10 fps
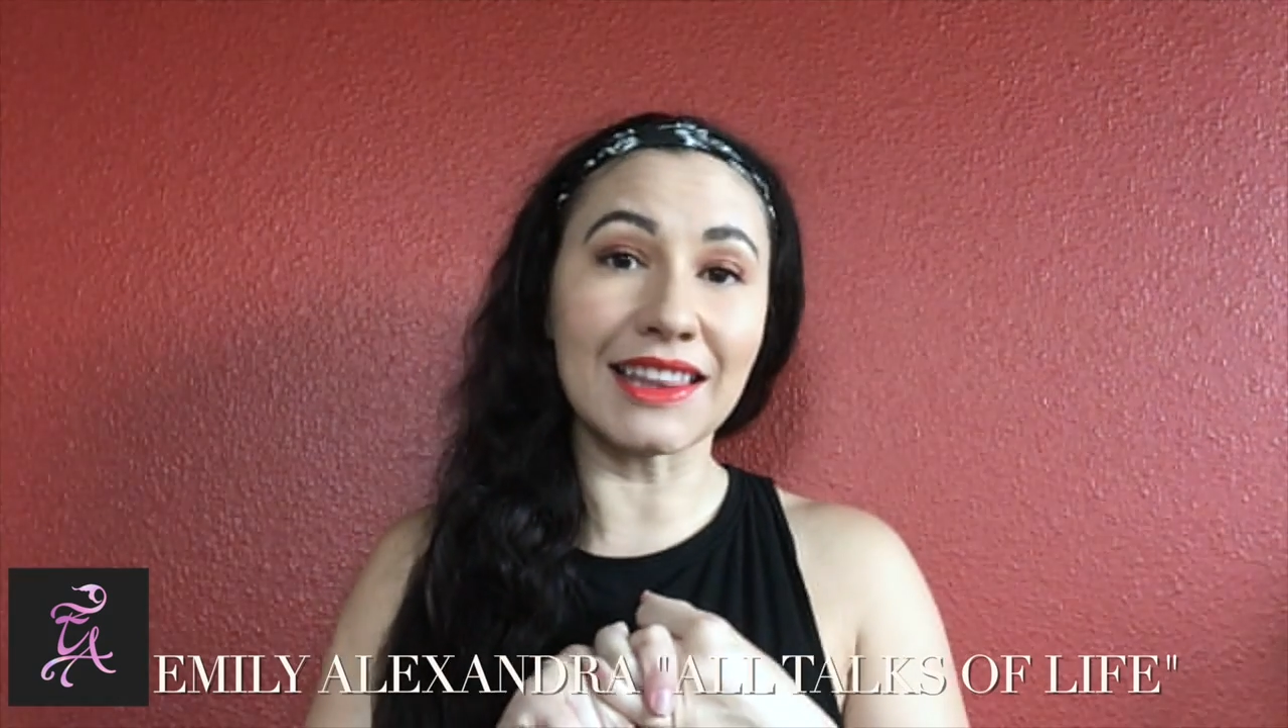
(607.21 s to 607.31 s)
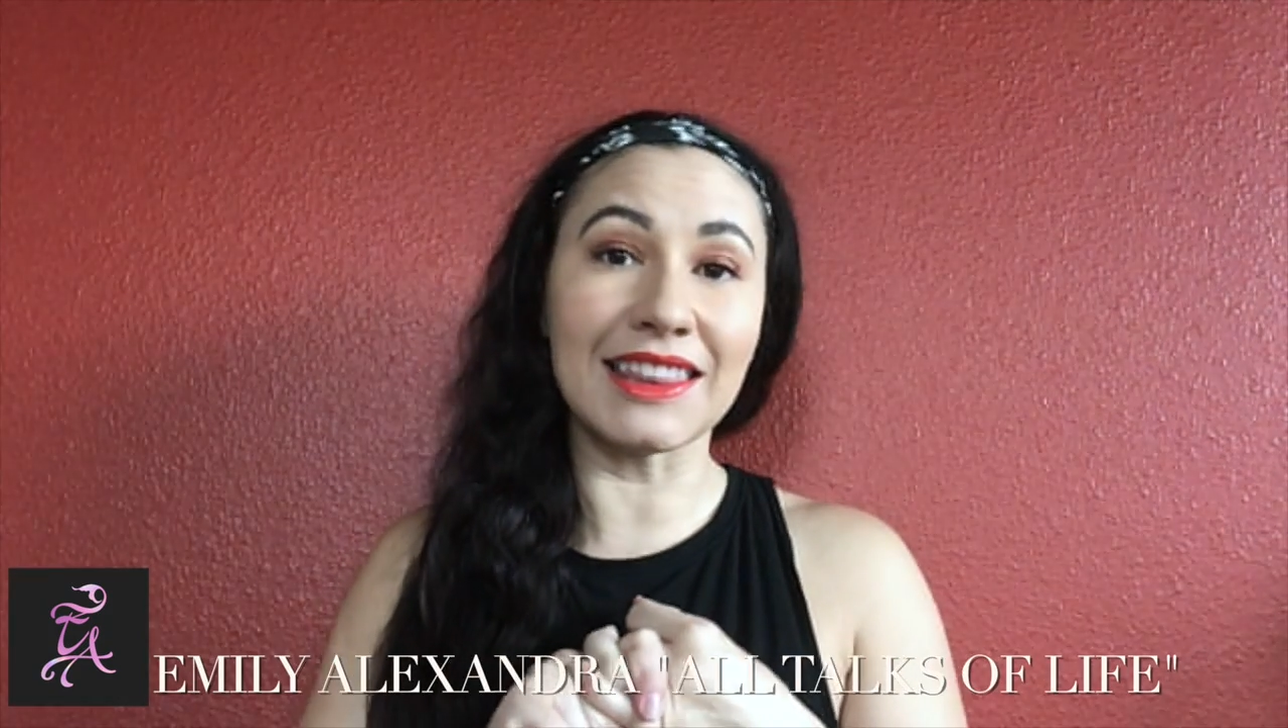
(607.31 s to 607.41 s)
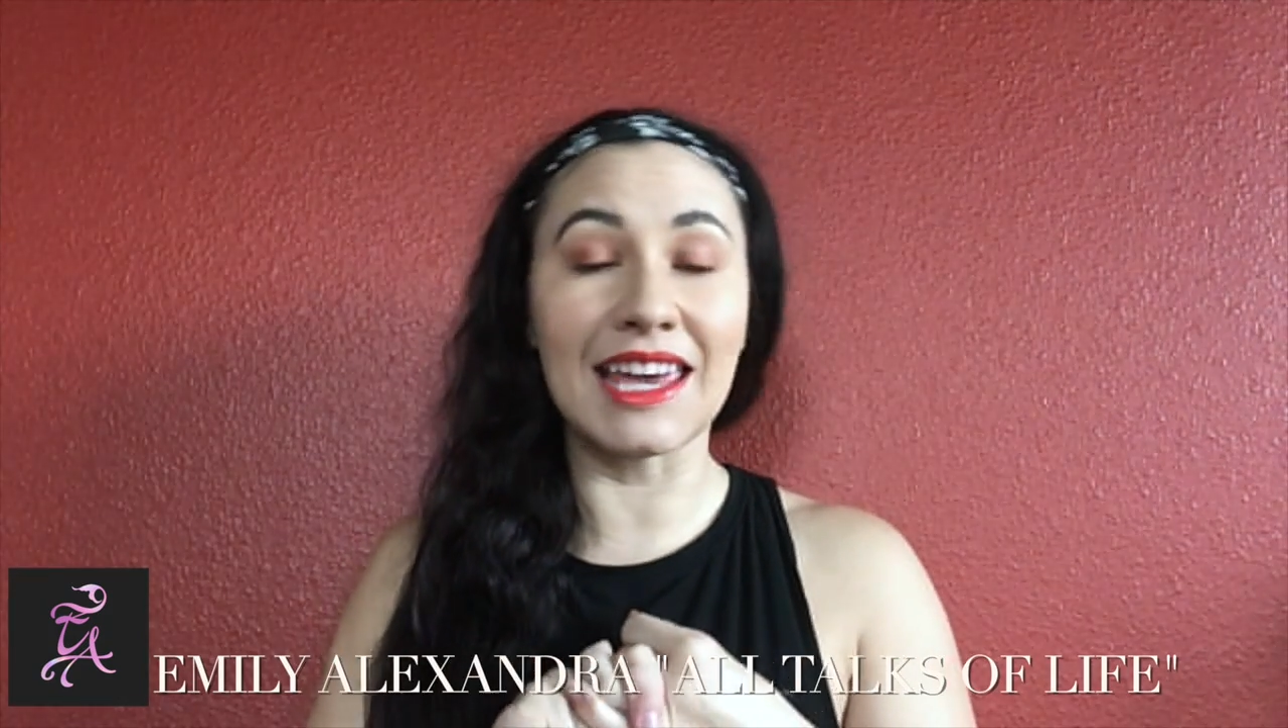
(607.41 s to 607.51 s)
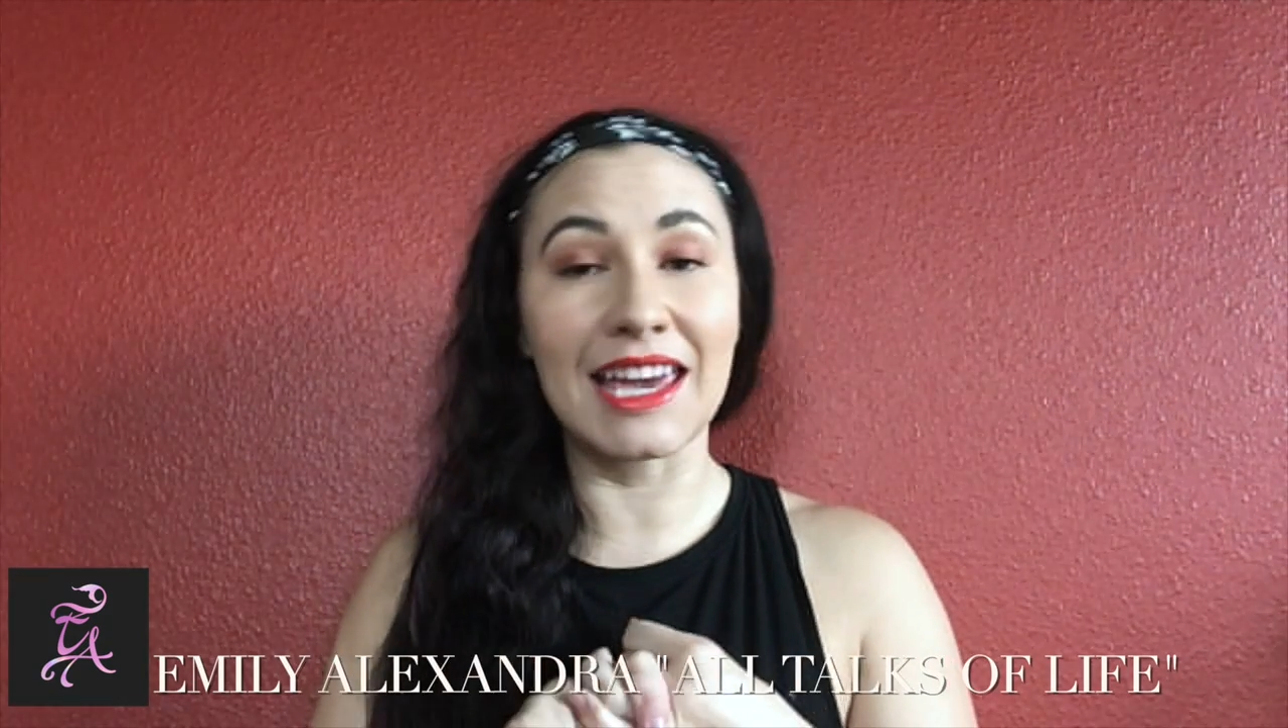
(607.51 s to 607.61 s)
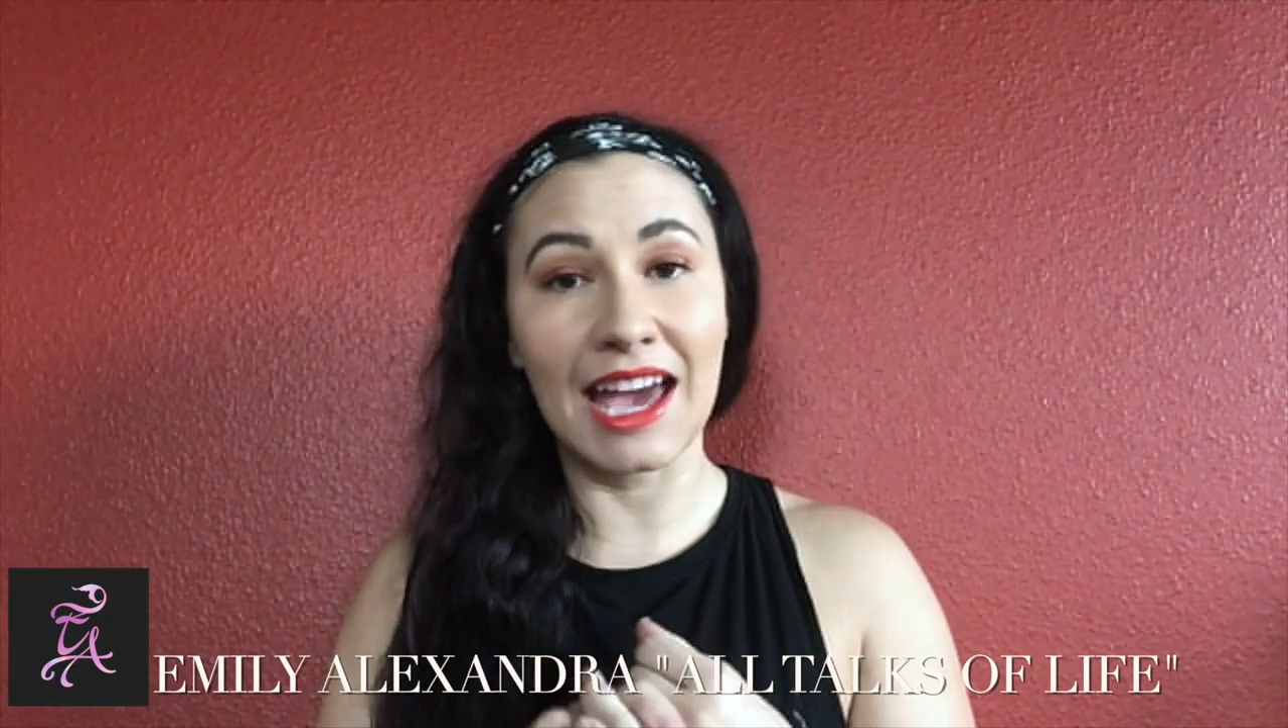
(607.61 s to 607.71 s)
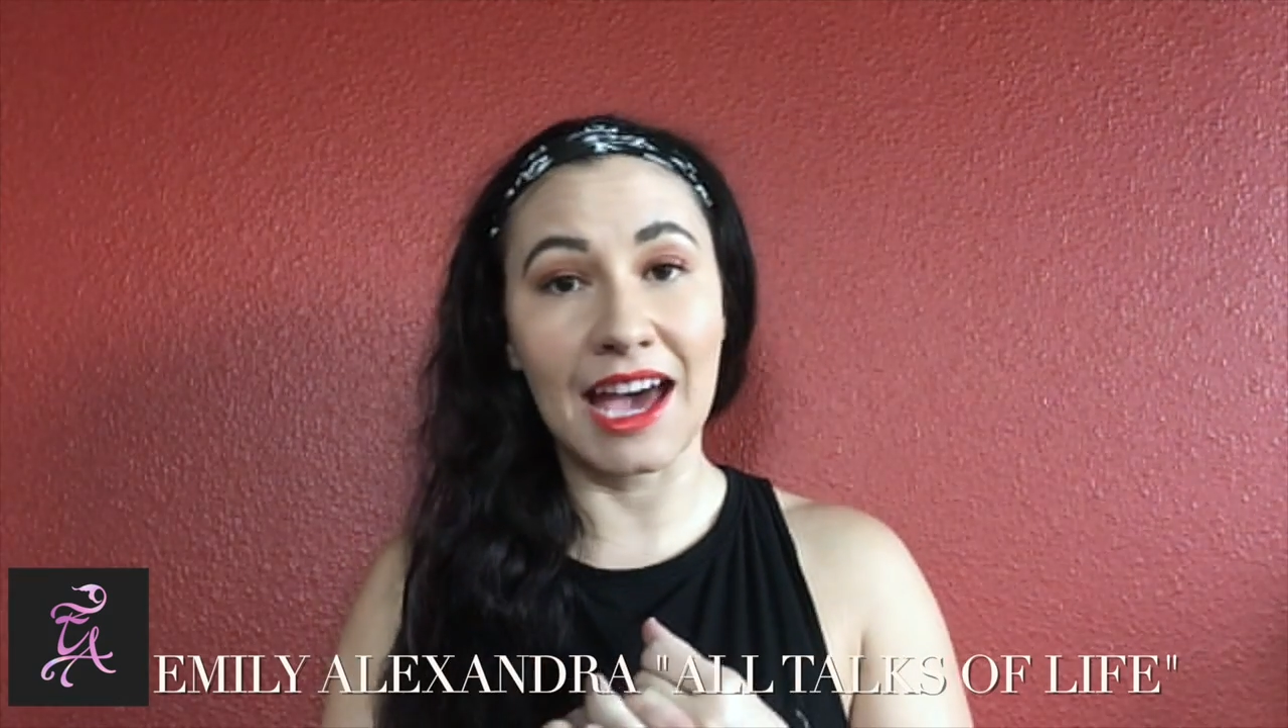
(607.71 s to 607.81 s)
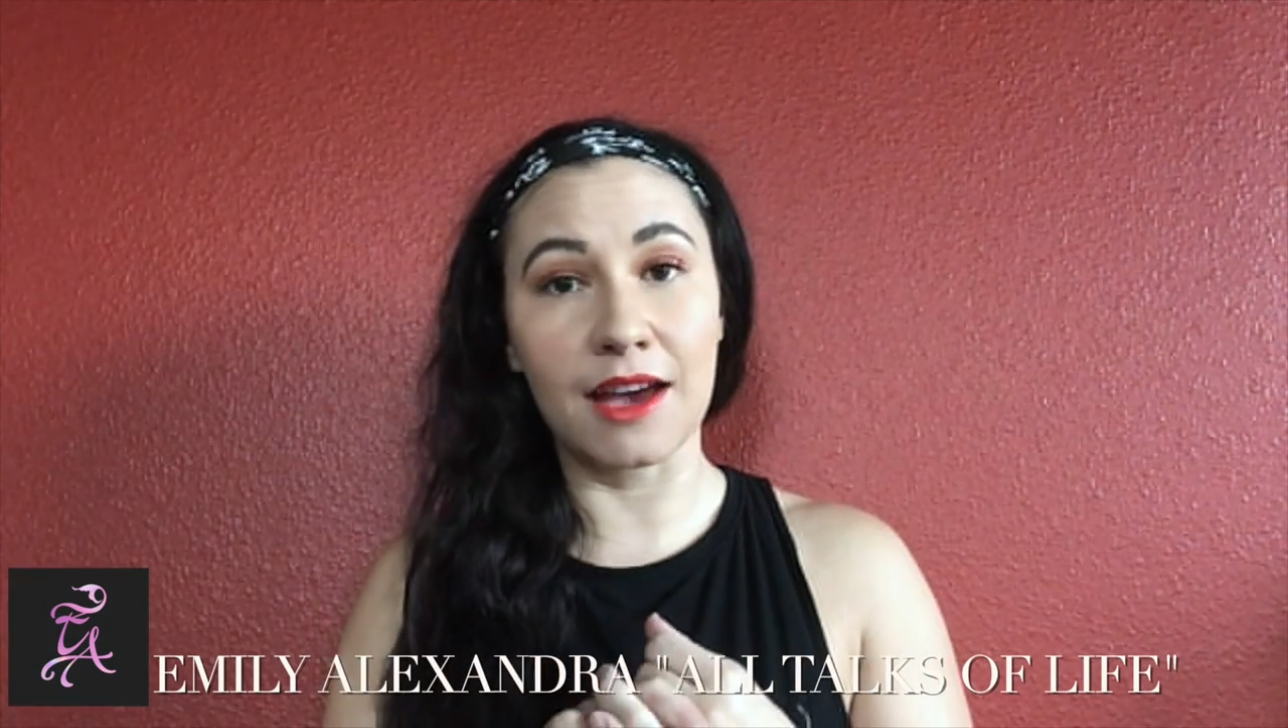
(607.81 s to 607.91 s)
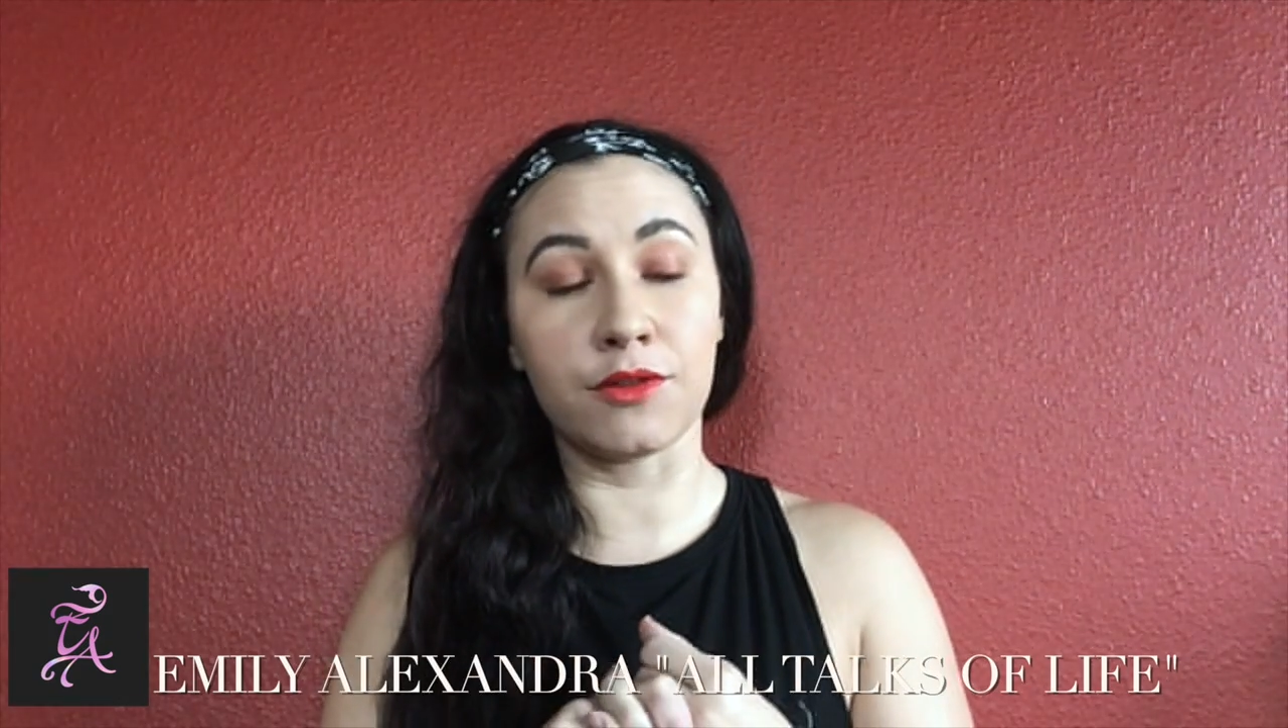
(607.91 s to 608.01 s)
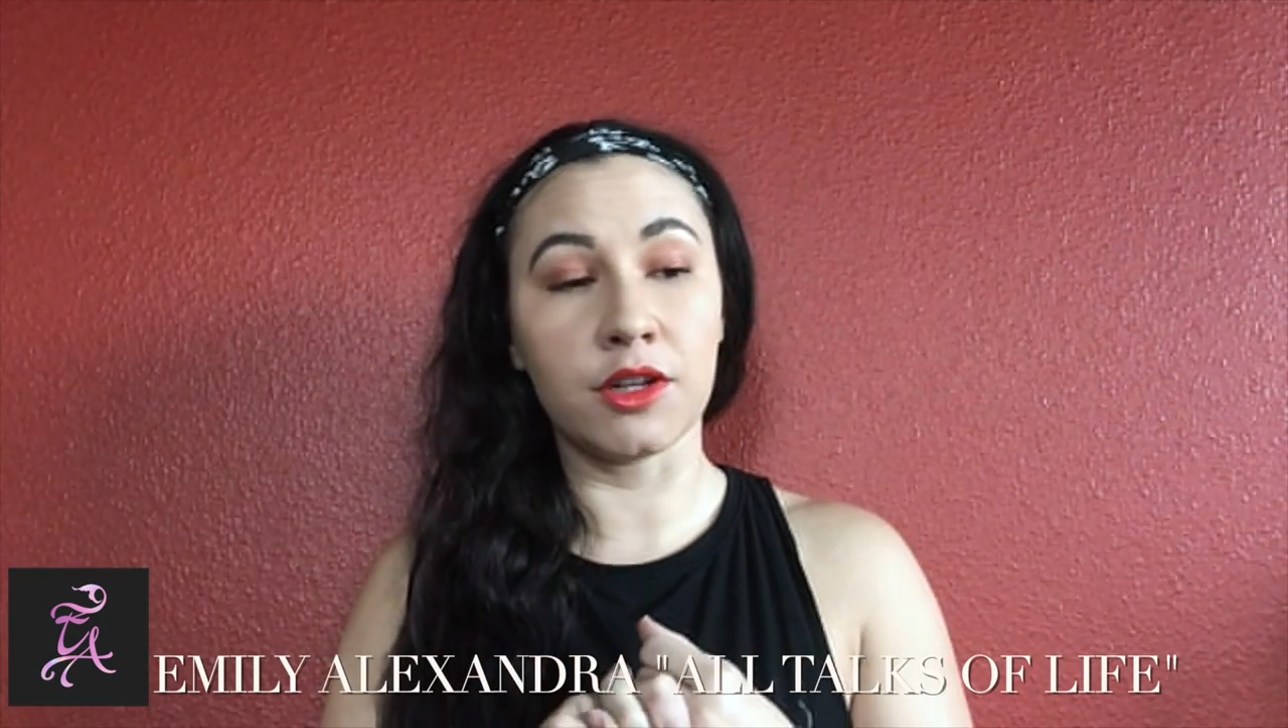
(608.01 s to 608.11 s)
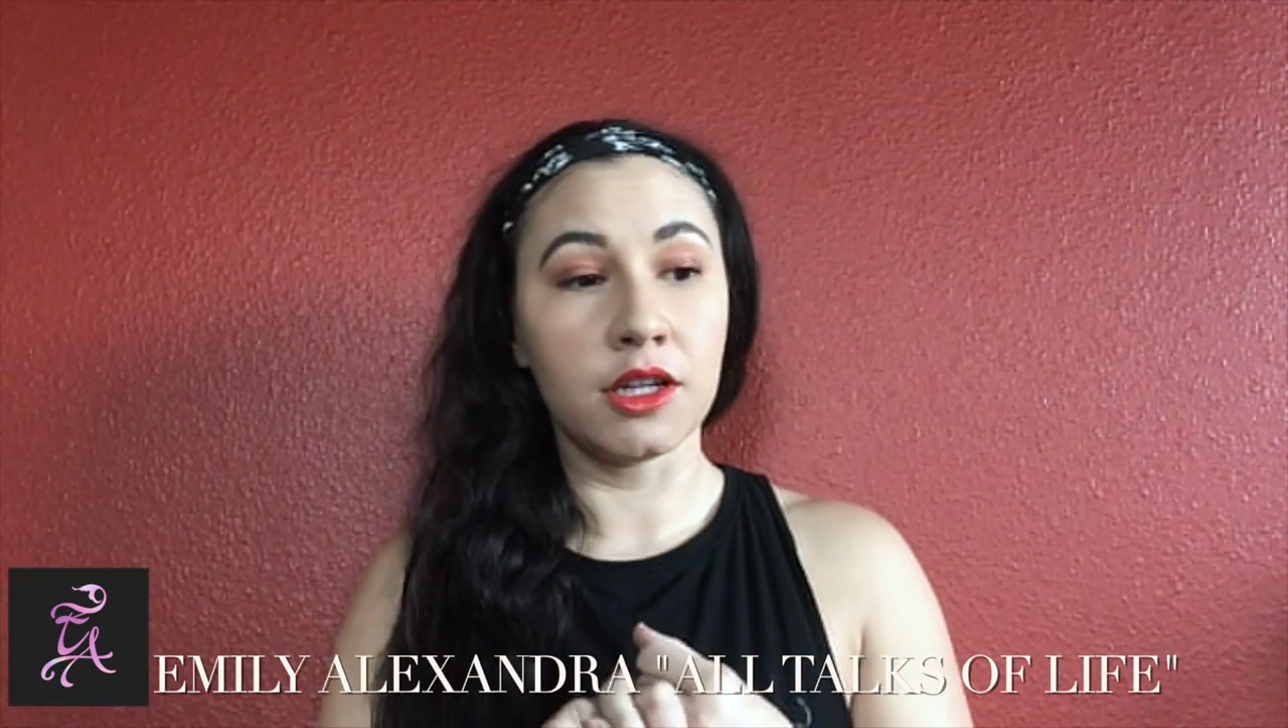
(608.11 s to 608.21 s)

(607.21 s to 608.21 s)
they have